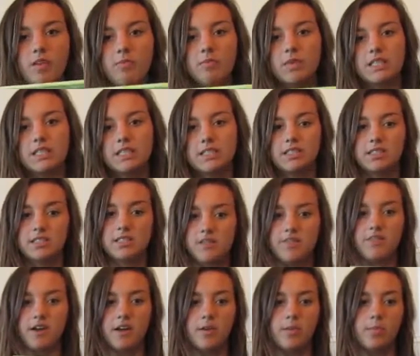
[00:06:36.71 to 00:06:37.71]
But this is the
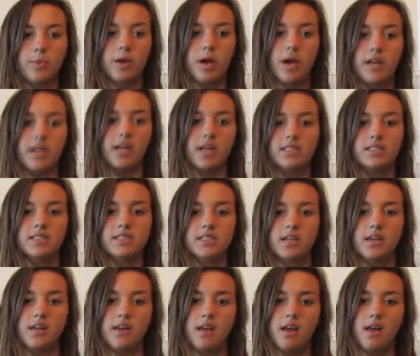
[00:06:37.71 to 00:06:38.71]
final product,
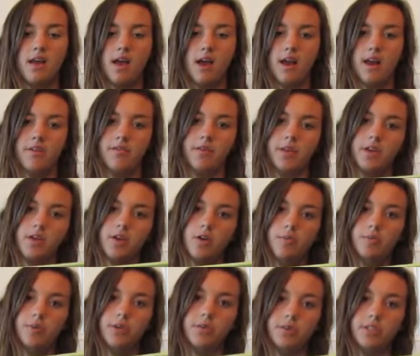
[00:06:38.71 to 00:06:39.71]
and I really
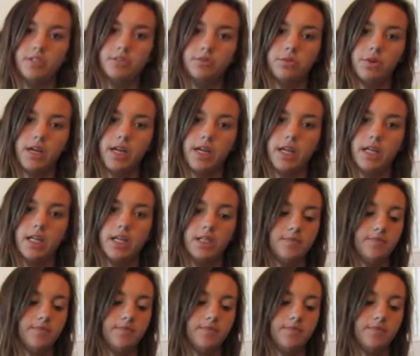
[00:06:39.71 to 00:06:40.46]
hope you enjoyed